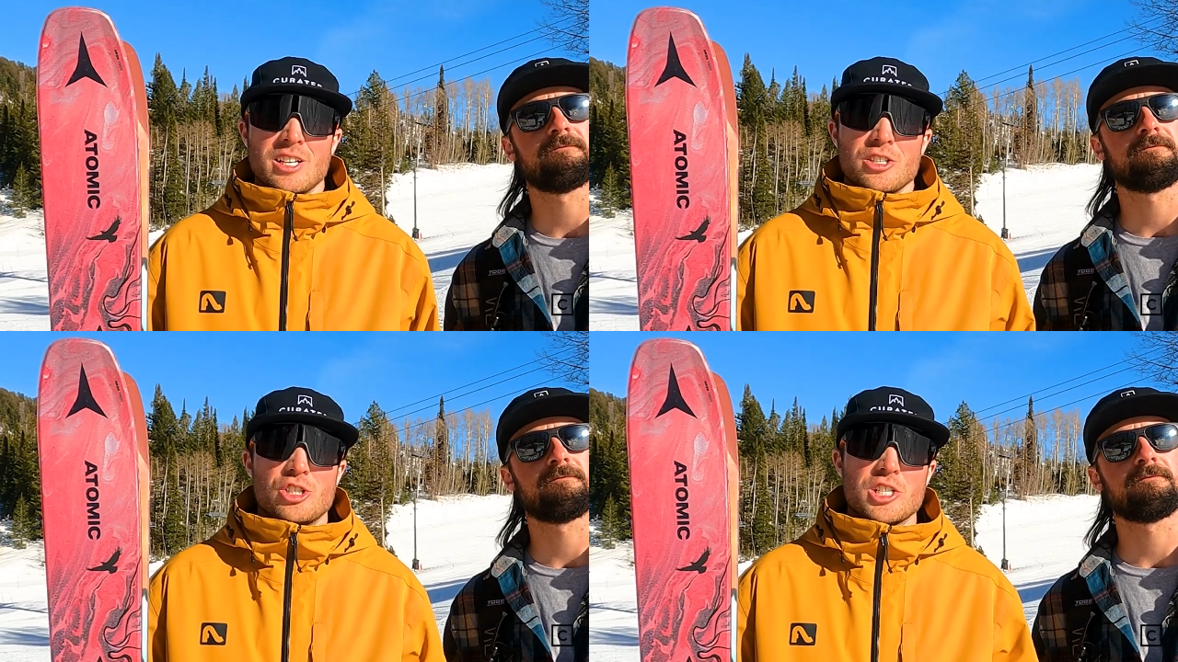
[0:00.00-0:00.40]

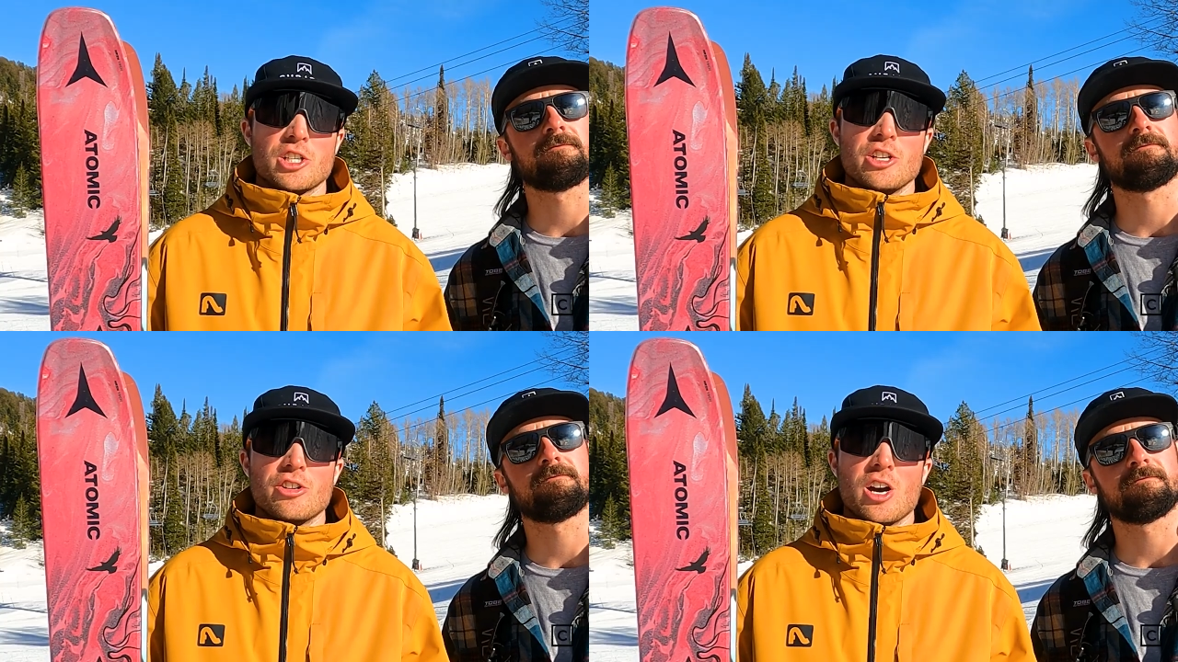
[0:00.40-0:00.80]
Speaker 1: Just so
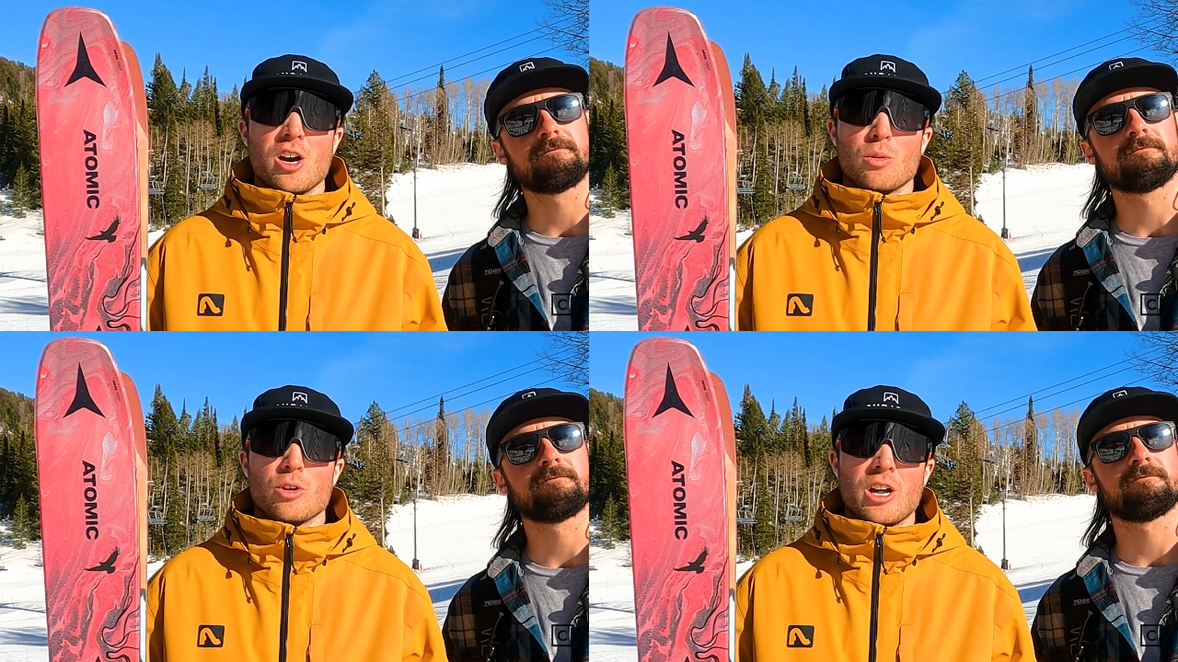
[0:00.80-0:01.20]
you know,
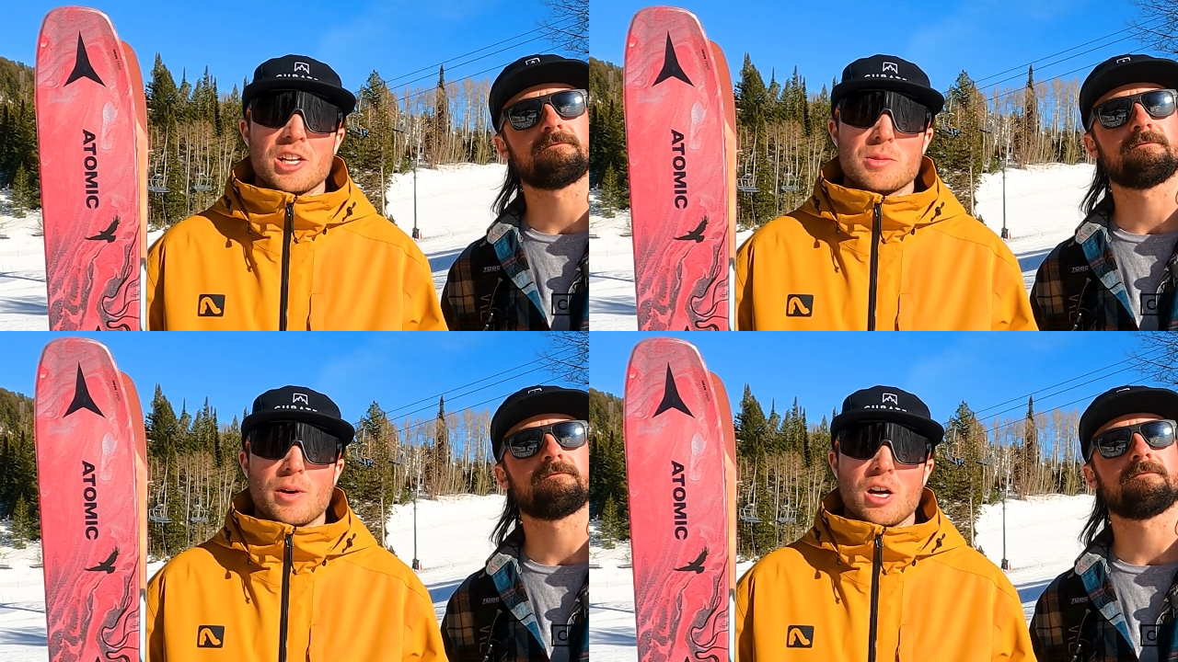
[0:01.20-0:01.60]
we're not
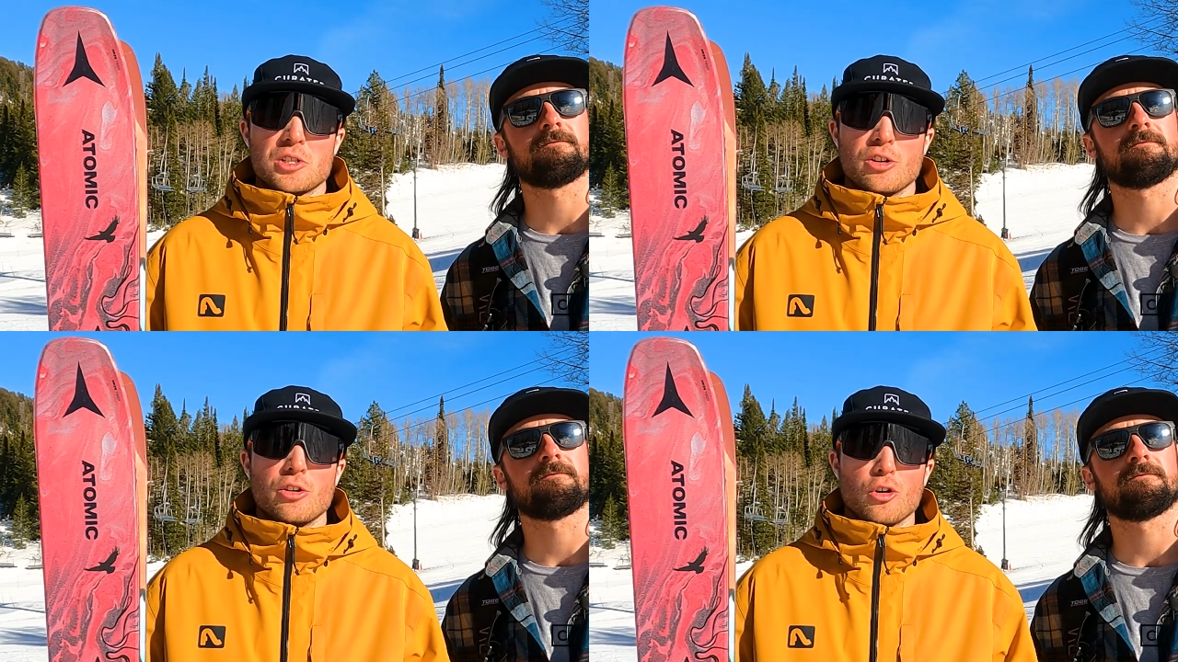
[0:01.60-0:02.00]

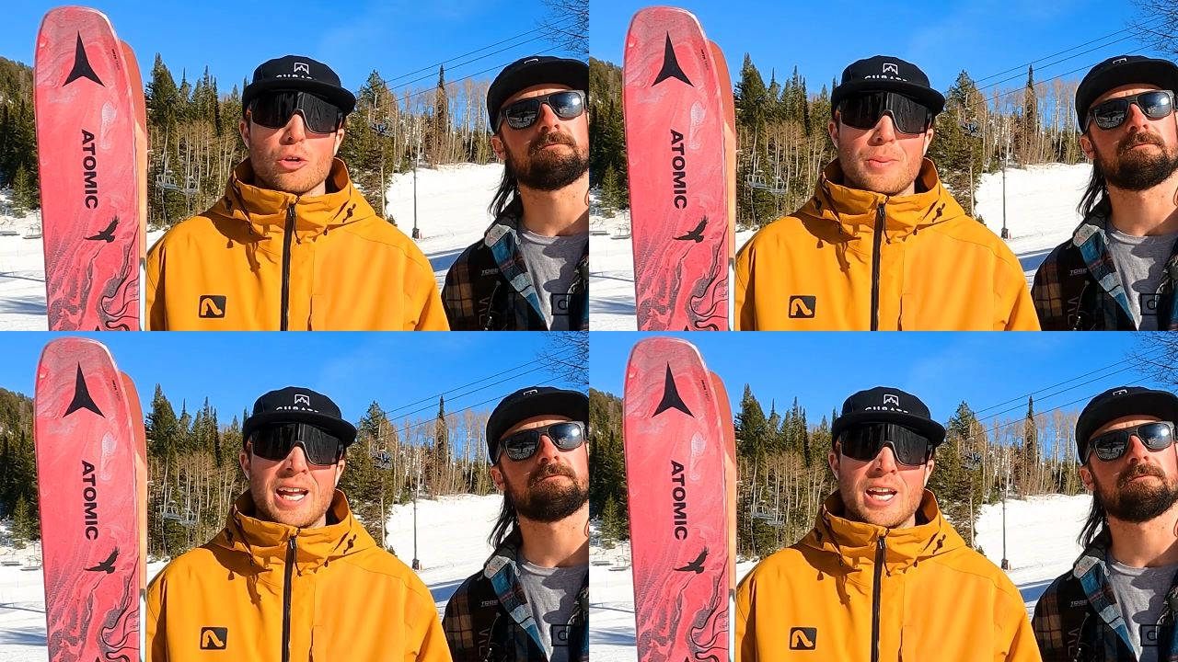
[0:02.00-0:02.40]
sponsored or
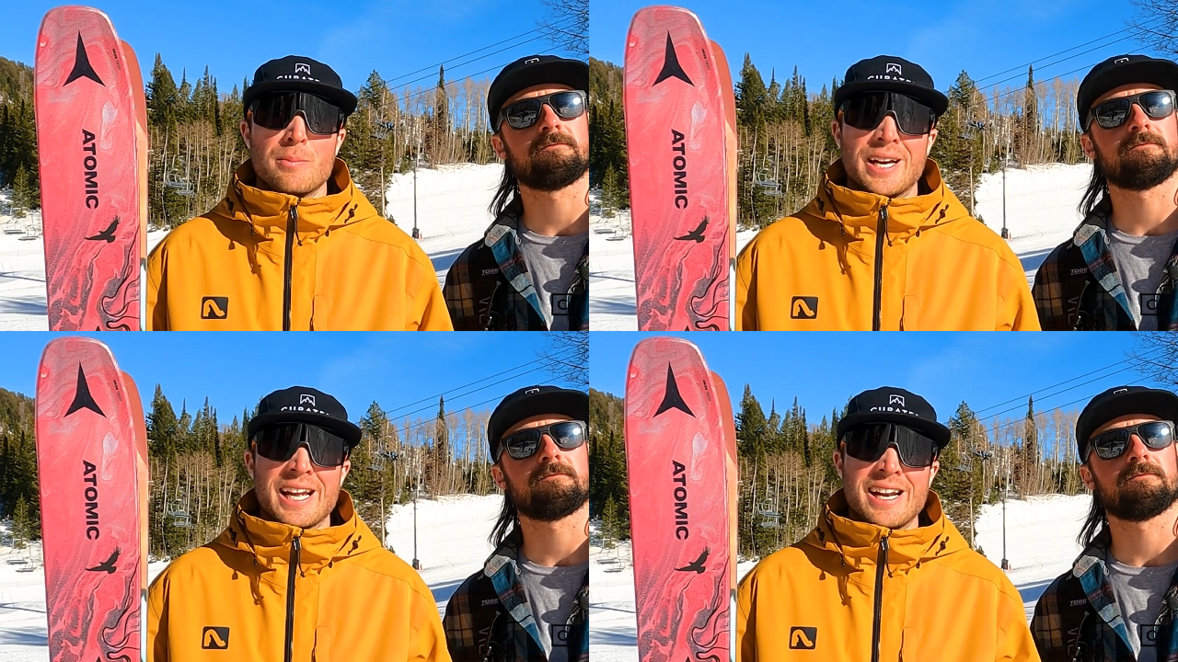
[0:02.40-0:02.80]
paid
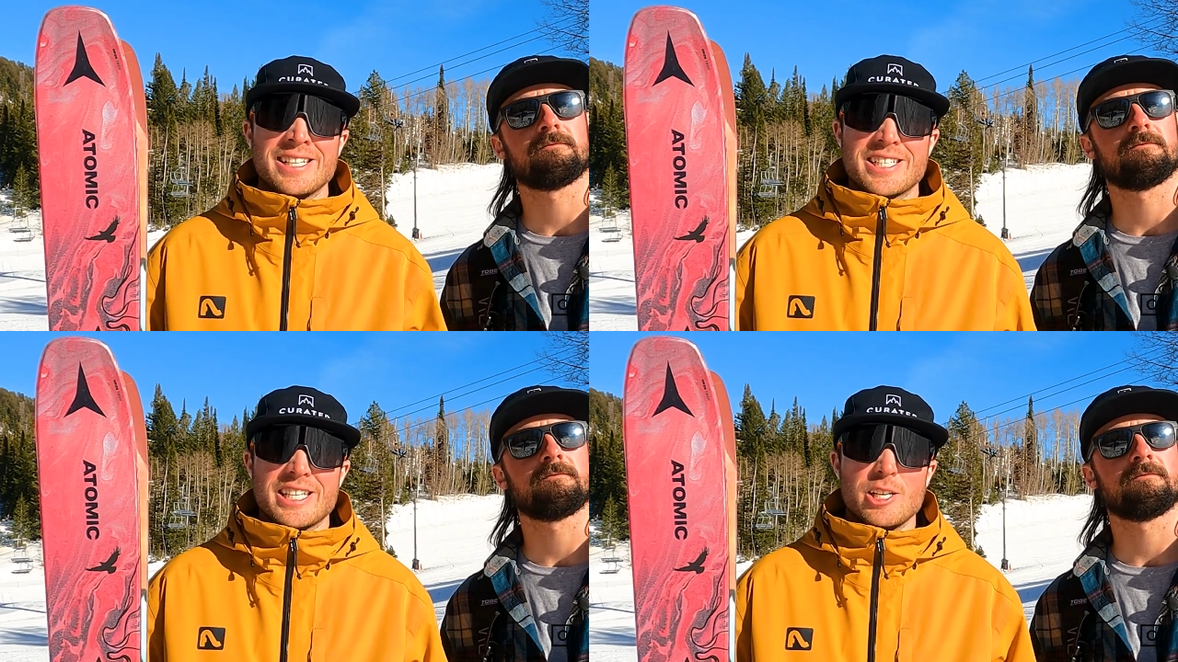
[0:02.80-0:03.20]
by any
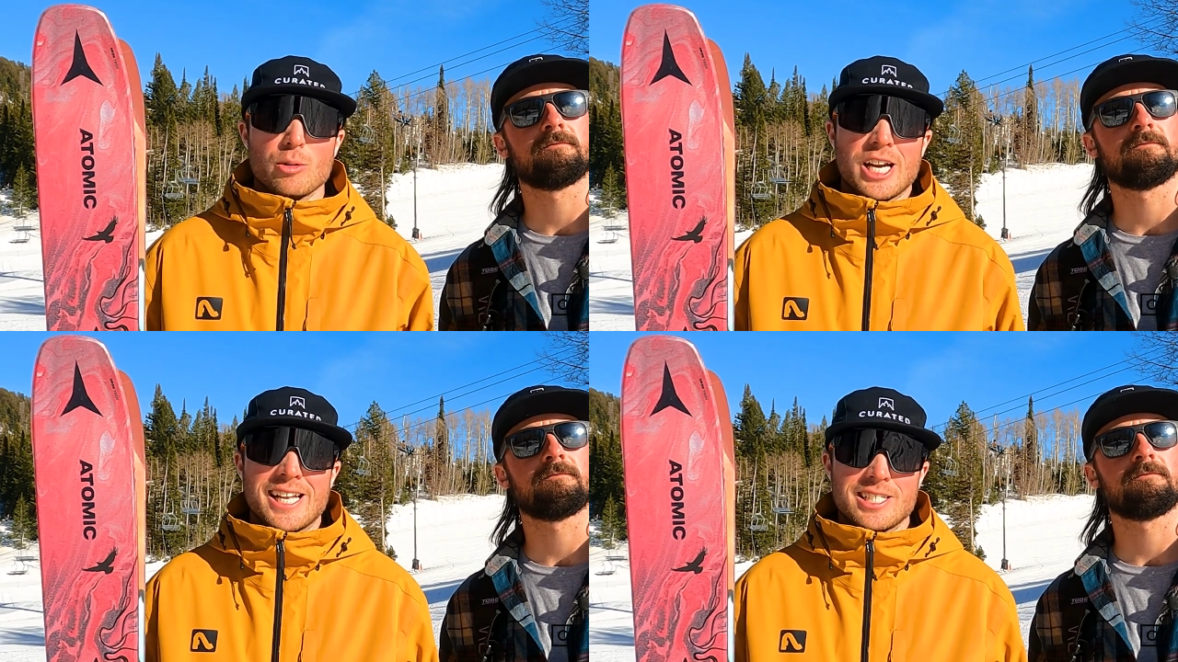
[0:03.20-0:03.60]
ski
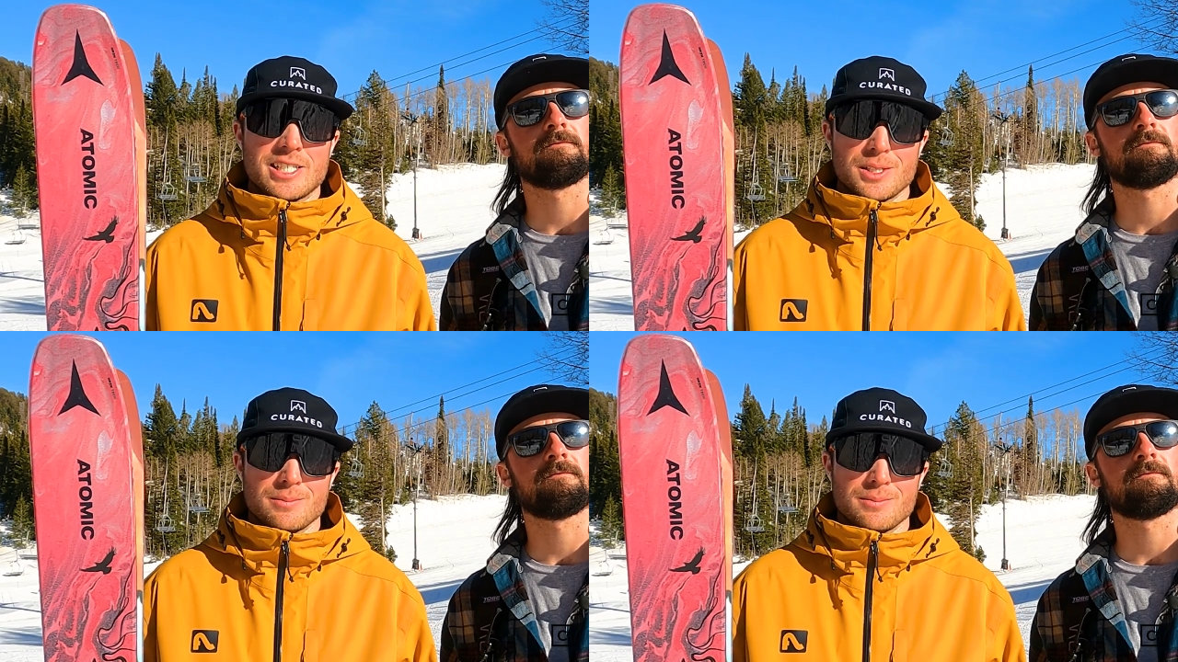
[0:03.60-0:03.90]
brands.